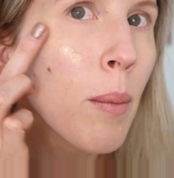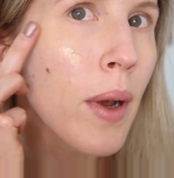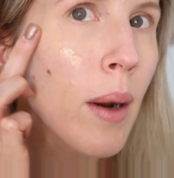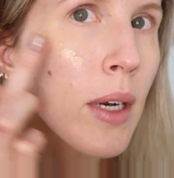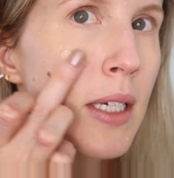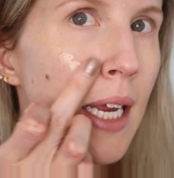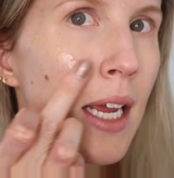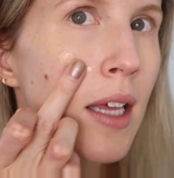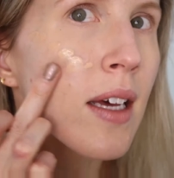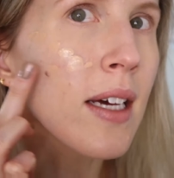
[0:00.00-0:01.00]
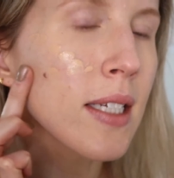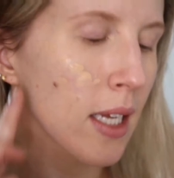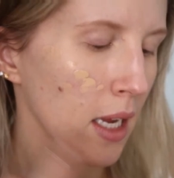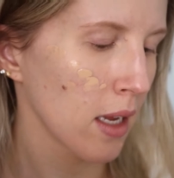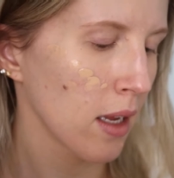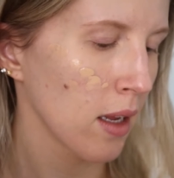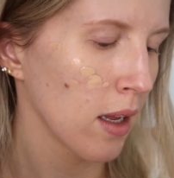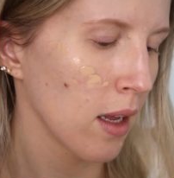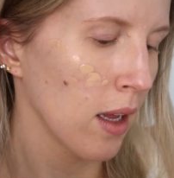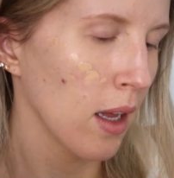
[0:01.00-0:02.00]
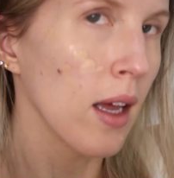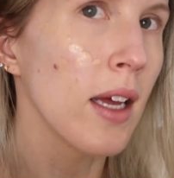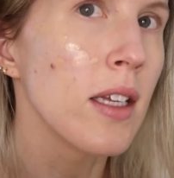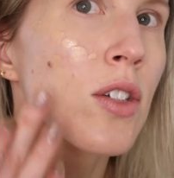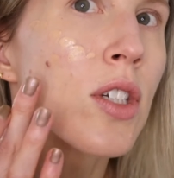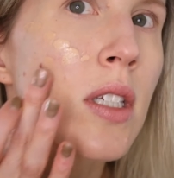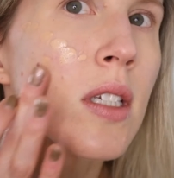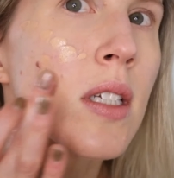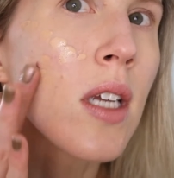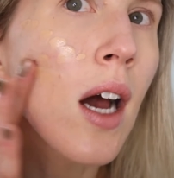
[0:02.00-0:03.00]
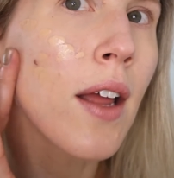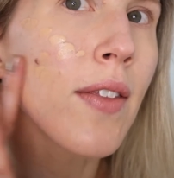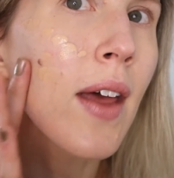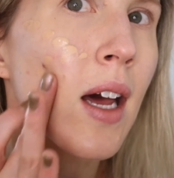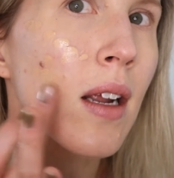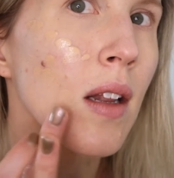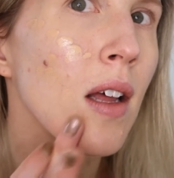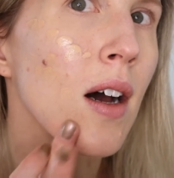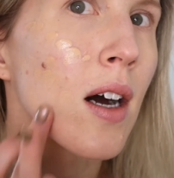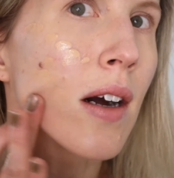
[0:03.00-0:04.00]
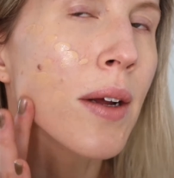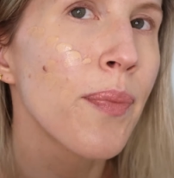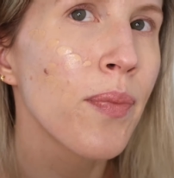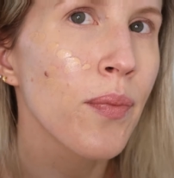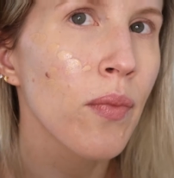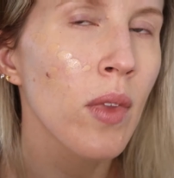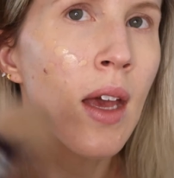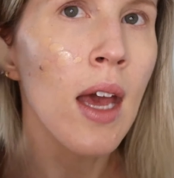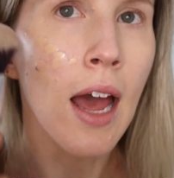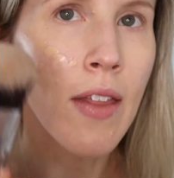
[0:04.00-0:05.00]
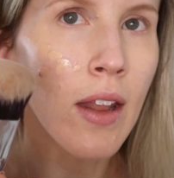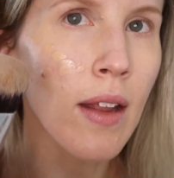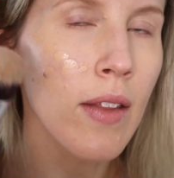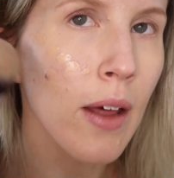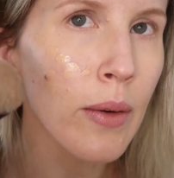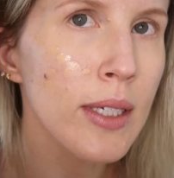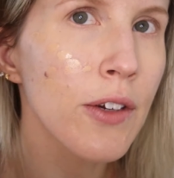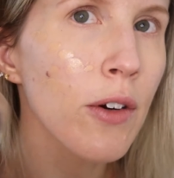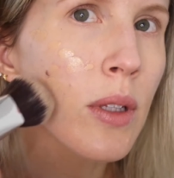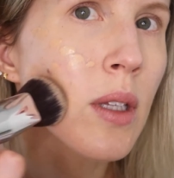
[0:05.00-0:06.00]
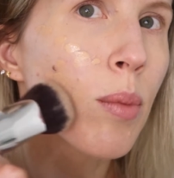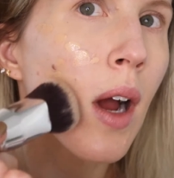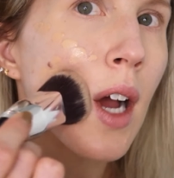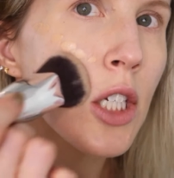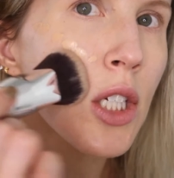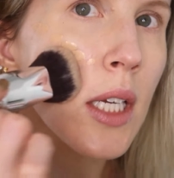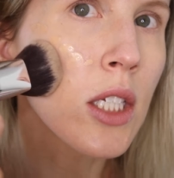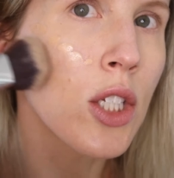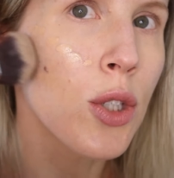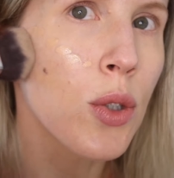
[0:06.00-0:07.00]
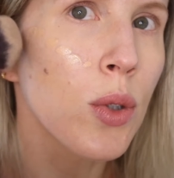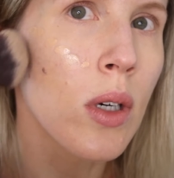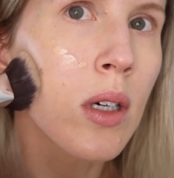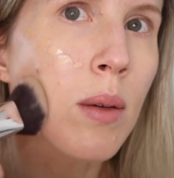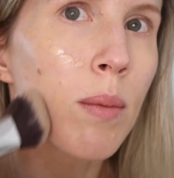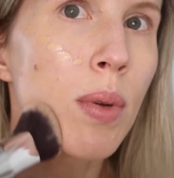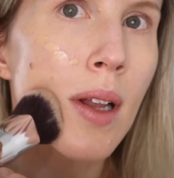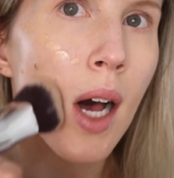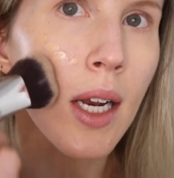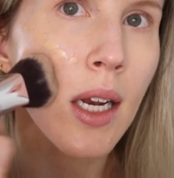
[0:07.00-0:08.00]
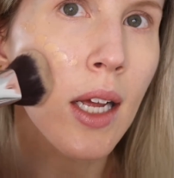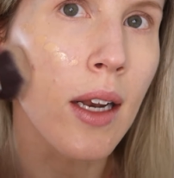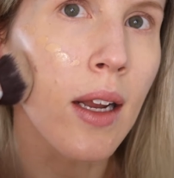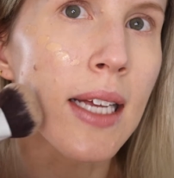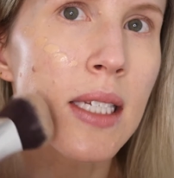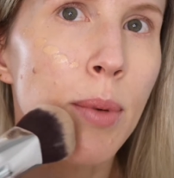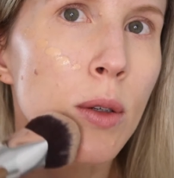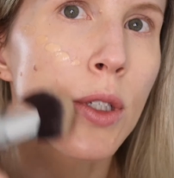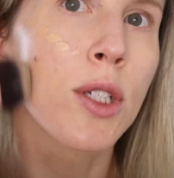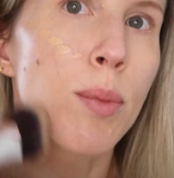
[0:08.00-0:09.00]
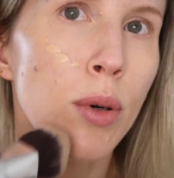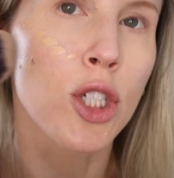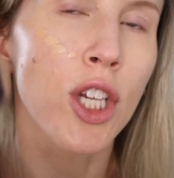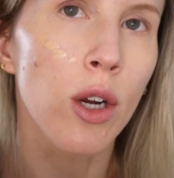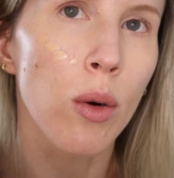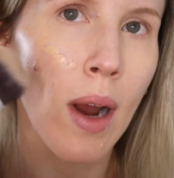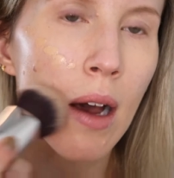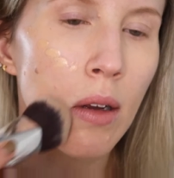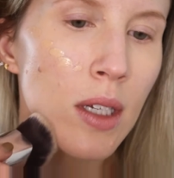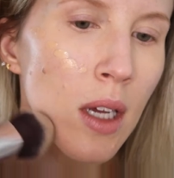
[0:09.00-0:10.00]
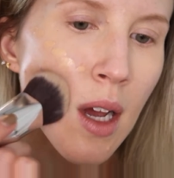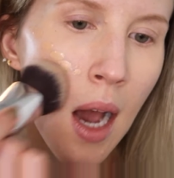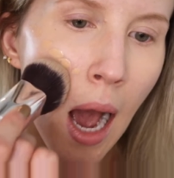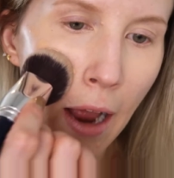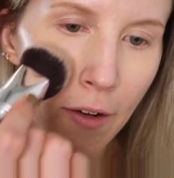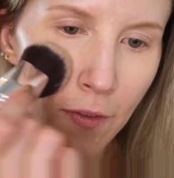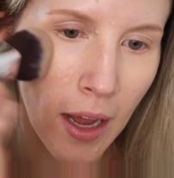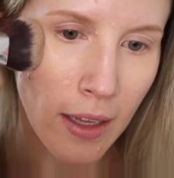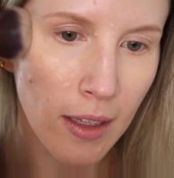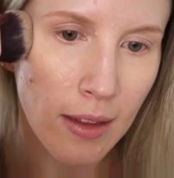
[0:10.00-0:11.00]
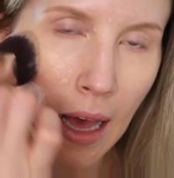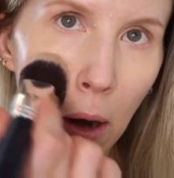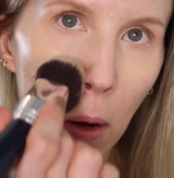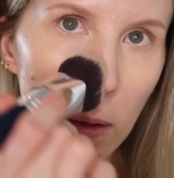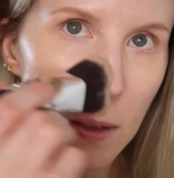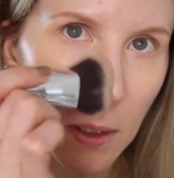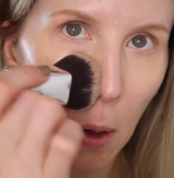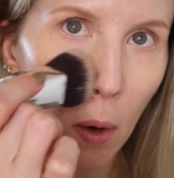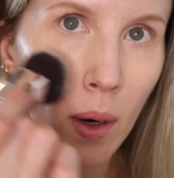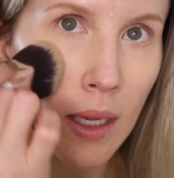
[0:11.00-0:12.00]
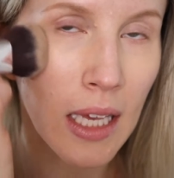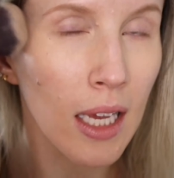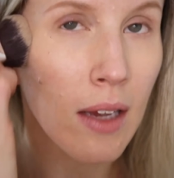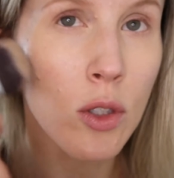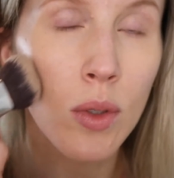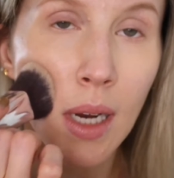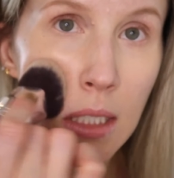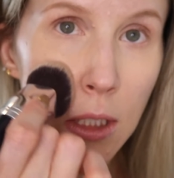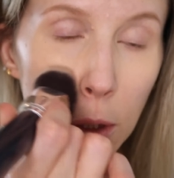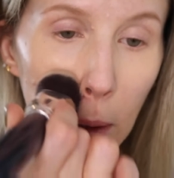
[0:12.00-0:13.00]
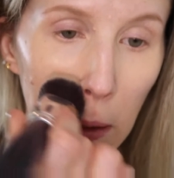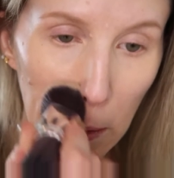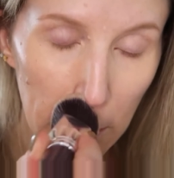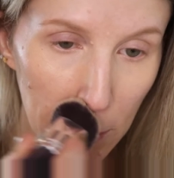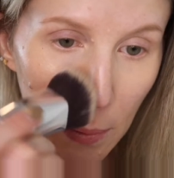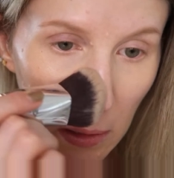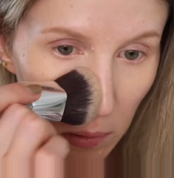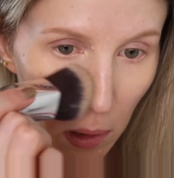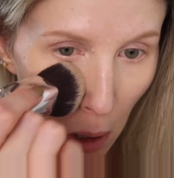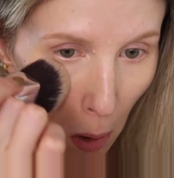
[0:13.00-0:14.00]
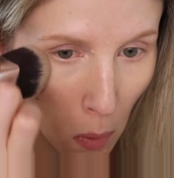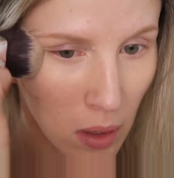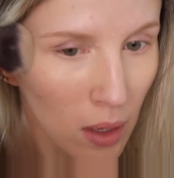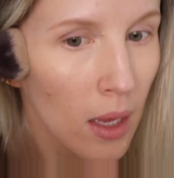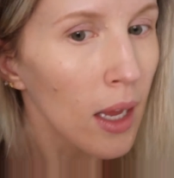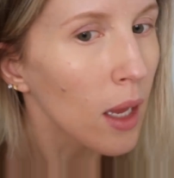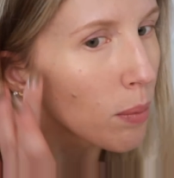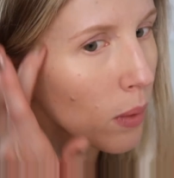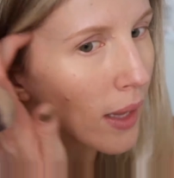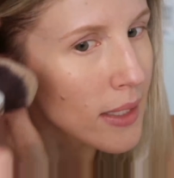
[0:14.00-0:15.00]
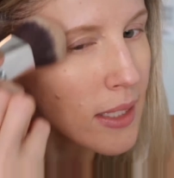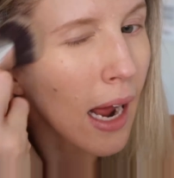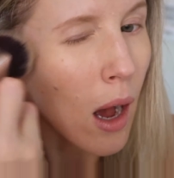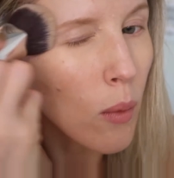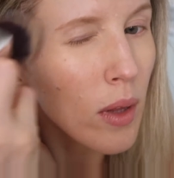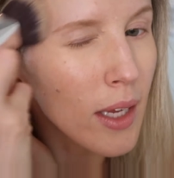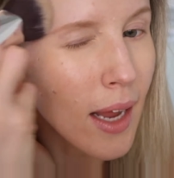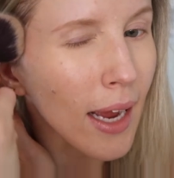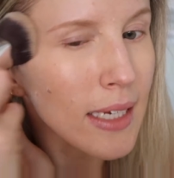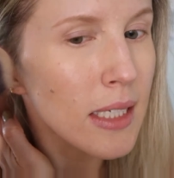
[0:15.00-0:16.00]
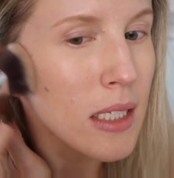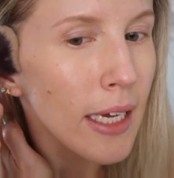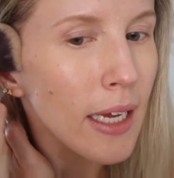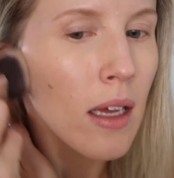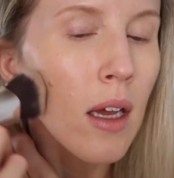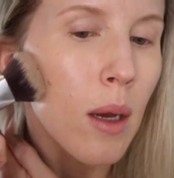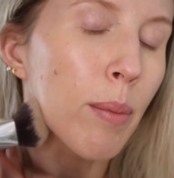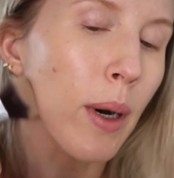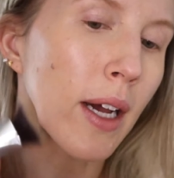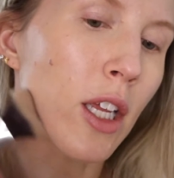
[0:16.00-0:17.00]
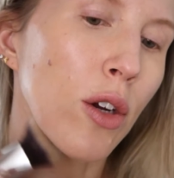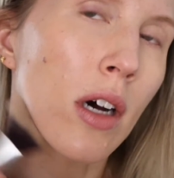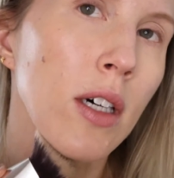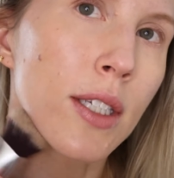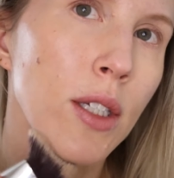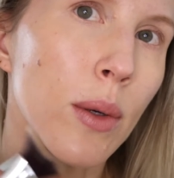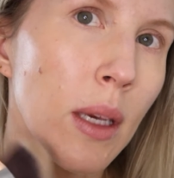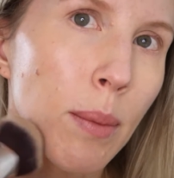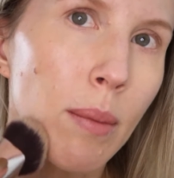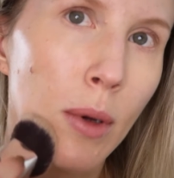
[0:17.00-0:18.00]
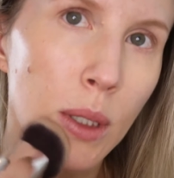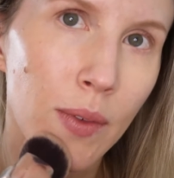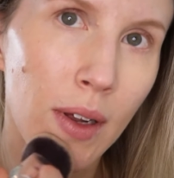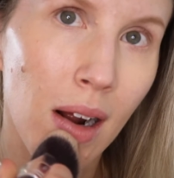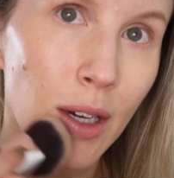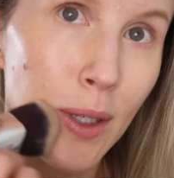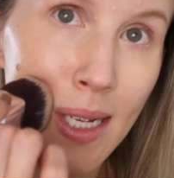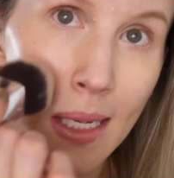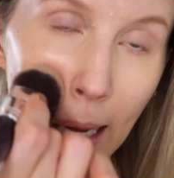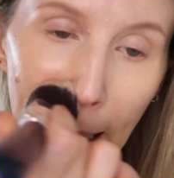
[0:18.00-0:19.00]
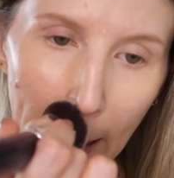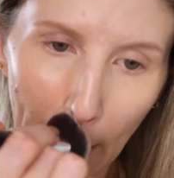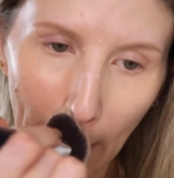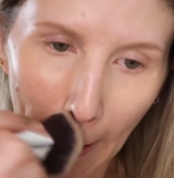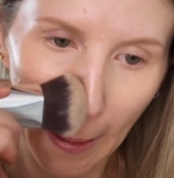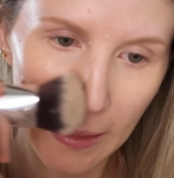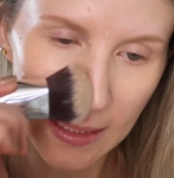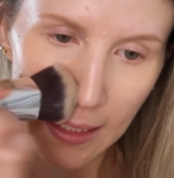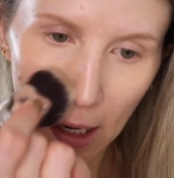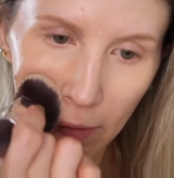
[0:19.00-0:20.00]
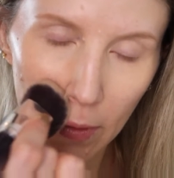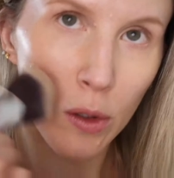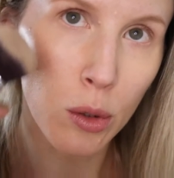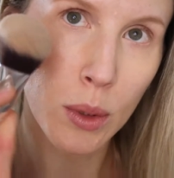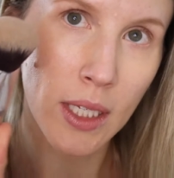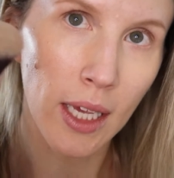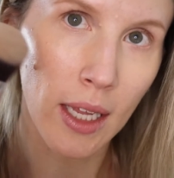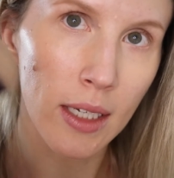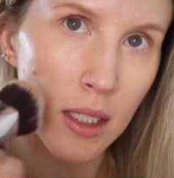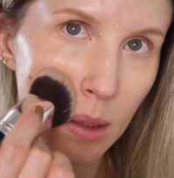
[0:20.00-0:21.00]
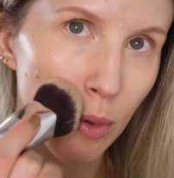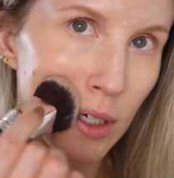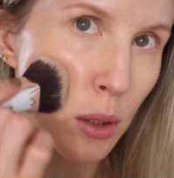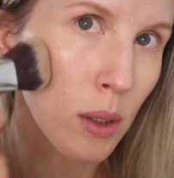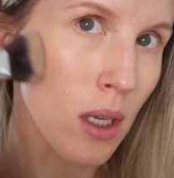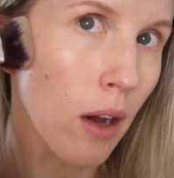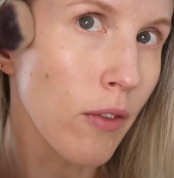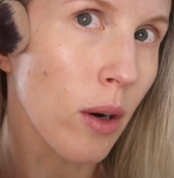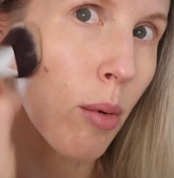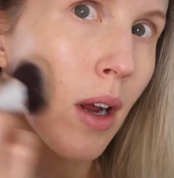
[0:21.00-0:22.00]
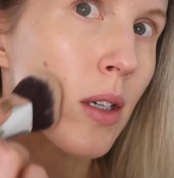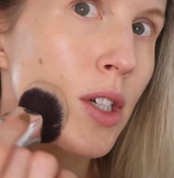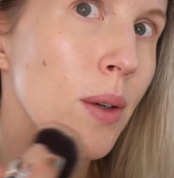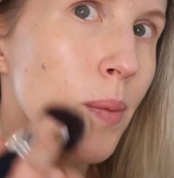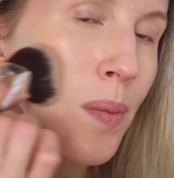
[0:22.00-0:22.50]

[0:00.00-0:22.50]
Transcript: But I'm gonna take this and just dot that along. And then the other secret with the brush is to blot it in as opposed to pushing it around. I find that that also gives you a nice dewy, dewy glow. It blends it out really nicely, but you're also keeping most of it on your skin instead of losing it into the bristles of your brush.